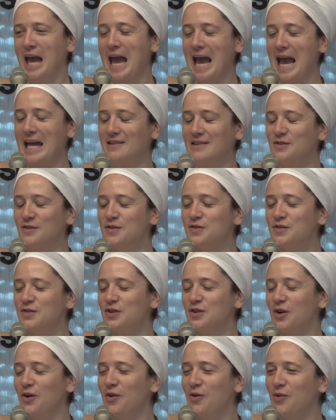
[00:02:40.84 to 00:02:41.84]
And
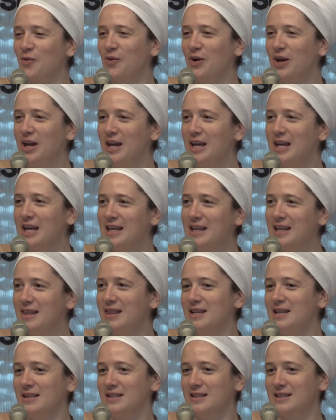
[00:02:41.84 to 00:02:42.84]
so
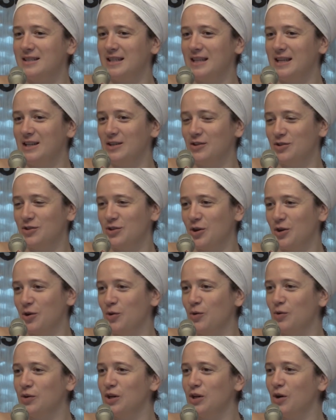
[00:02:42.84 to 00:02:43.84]
in this, it
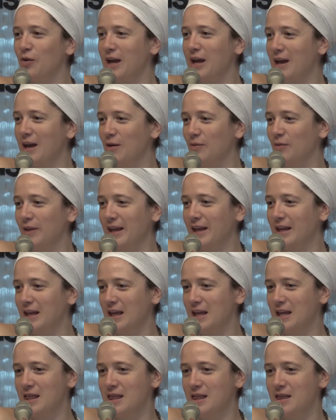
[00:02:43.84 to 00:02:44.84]
showed, okay, like
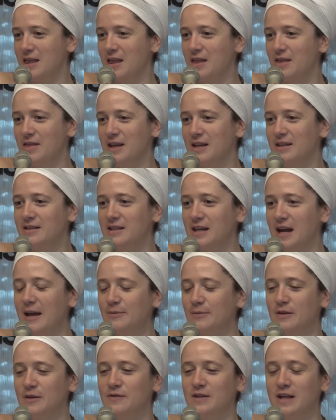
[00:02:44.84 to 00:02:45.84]
these
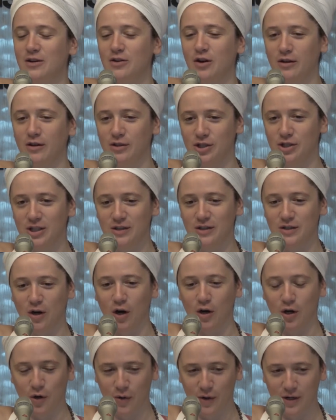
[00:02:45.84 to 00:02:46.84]
types of technologies
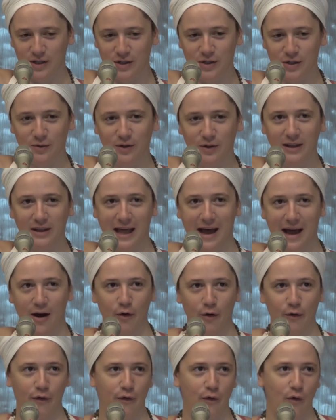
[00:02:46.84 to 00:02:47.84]
are going to
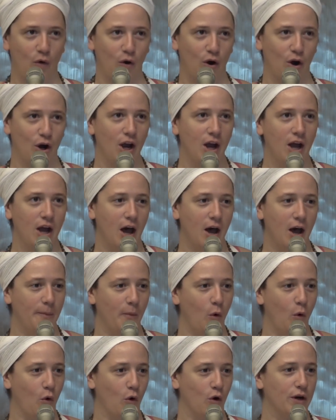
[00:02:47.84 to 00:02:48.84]
allow for
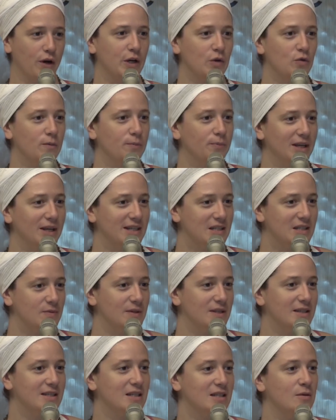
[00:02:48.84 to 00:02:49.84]
organ
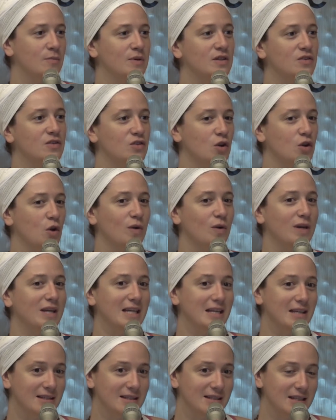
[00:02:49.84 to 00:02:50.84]
replacements to be so
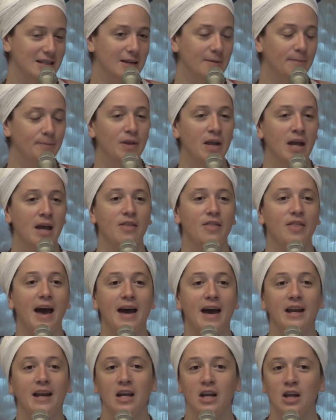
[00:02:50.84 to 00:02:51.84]
easy
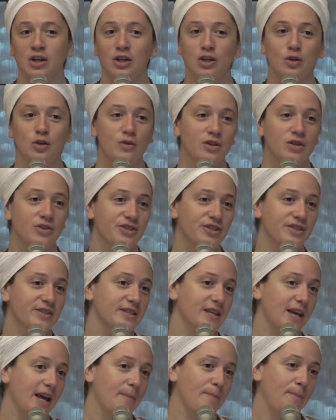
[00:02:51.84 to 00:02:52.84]
that you can
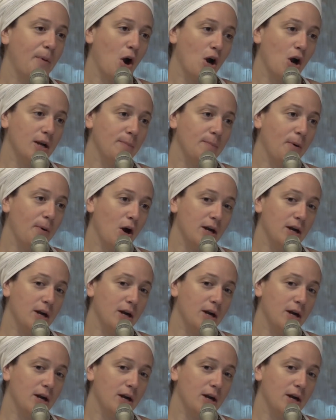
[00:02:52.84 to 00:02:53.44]
just like party,